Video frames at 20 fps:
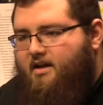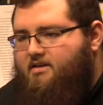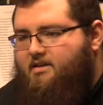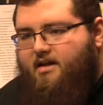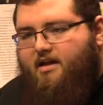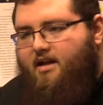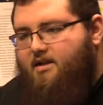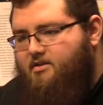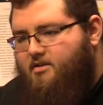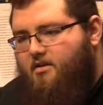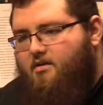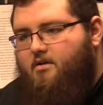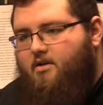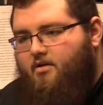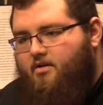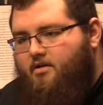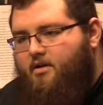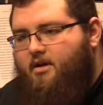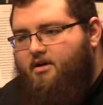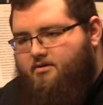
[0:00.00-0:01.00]
So that's all
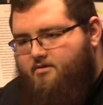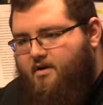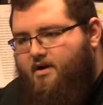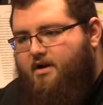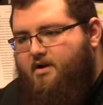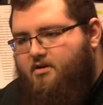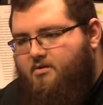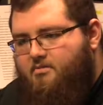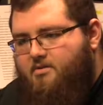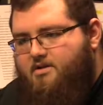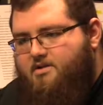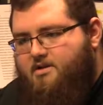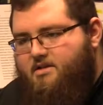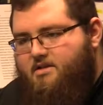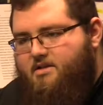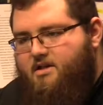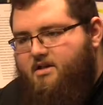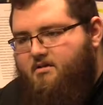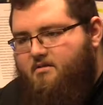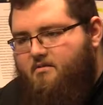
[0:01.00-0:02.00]
localized right here in
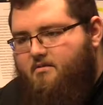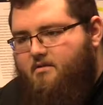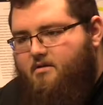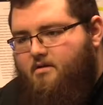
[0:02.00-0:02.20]
Muscatine.